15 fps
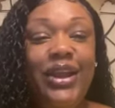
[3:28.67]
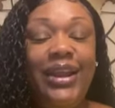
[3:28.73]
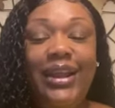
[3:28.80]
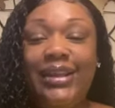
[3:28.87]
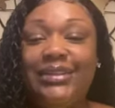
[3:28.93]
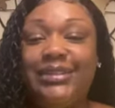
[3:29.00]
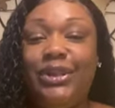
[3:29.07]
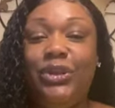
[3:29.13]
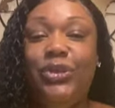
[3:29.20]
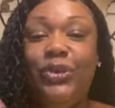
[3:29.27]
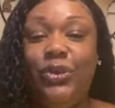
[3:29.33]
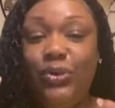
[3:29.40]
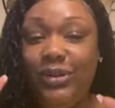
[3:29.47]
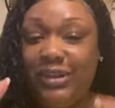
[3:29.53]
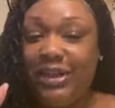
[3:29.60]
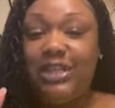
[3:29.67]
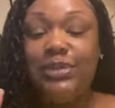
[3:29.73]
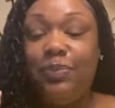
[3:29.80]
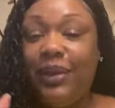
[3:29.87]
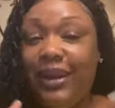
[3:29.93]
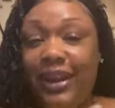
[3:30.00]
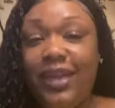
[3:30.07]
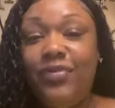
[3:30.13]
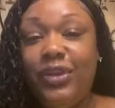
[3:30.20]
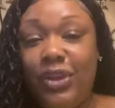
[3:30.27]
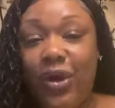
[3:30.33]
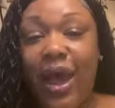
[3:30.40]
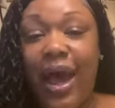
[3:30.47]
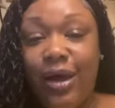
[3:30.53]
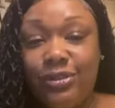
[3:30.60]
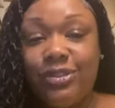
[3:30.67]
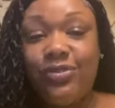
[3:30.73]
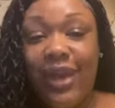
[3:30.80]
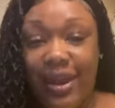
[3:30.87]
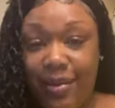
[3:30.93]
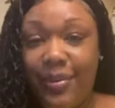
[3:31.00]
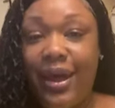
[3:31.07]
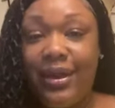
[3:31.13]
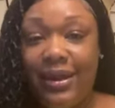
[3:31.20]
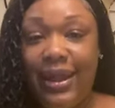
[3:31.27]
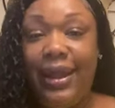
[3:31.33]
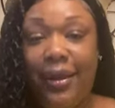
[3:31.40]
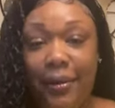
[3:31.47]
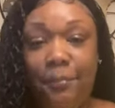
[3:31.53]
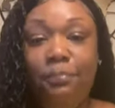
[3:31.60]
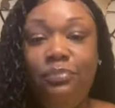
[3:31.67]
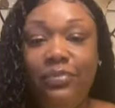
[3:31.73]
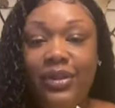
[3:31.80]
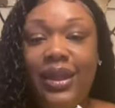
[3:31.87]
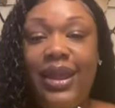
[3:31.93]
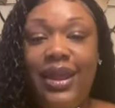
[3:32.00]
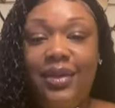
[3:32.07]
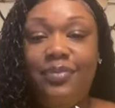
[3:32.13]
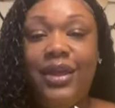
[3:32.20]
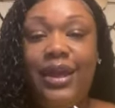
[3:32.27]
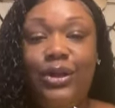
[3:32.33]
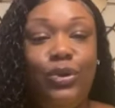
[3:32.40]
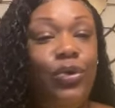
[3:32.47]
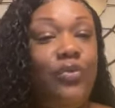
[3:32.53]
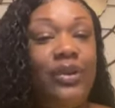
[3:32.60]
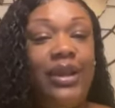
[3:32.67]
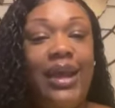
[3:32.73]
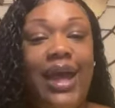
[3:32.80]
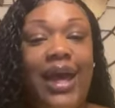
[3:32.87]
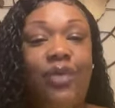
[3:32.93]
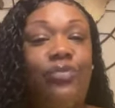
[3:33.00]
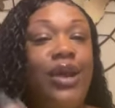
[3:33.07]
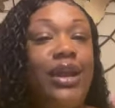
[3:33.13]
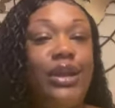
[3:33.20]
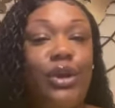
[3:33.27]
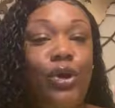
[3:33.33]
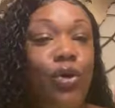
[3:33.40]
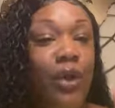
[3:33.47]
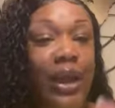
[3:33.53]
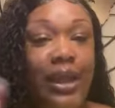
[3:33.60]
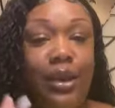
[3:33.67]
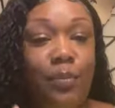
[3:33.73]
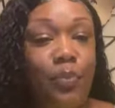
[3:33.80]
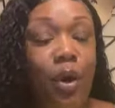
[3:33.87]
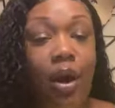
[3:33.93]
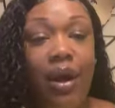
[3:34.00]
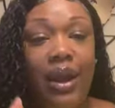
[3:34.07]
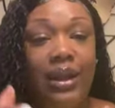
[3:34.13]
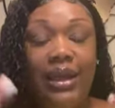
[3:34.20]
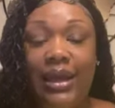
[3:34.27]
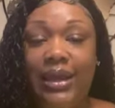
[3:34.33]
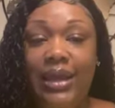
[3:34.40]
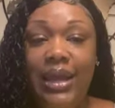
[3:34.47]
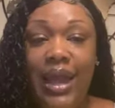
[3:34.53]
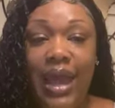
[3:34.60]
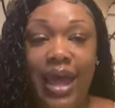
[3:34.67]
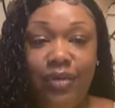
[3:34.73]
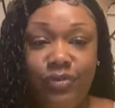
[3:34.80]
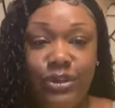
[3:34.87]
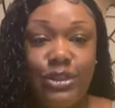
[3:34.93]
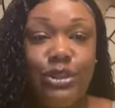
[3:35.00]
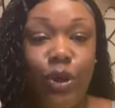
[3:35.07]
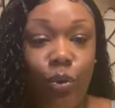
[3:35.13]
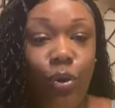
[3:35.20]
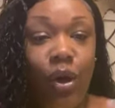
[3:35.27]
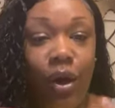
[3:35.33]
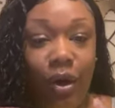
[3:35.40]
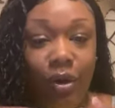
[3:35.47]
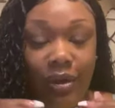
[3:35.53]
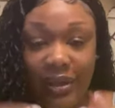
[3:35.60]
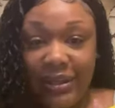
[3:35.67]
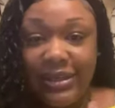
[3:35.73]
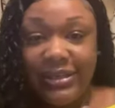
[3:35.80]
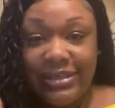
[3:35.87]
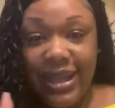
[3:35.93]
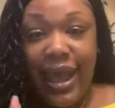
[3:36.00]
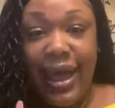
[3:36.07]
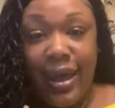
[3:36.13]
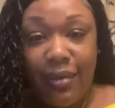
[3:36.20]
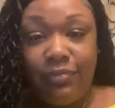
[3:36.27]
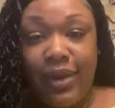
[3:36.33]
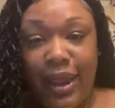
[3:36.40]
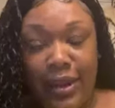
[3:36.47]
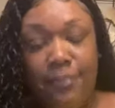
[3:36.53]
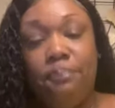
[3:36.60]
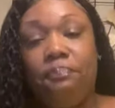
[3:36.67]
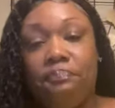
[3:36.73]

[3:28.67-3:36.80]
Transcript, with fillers: Listen, you, you just be leaving your house right about now. Amen. Glory to God. Ready to go ahead and party and have a so-called good time, right?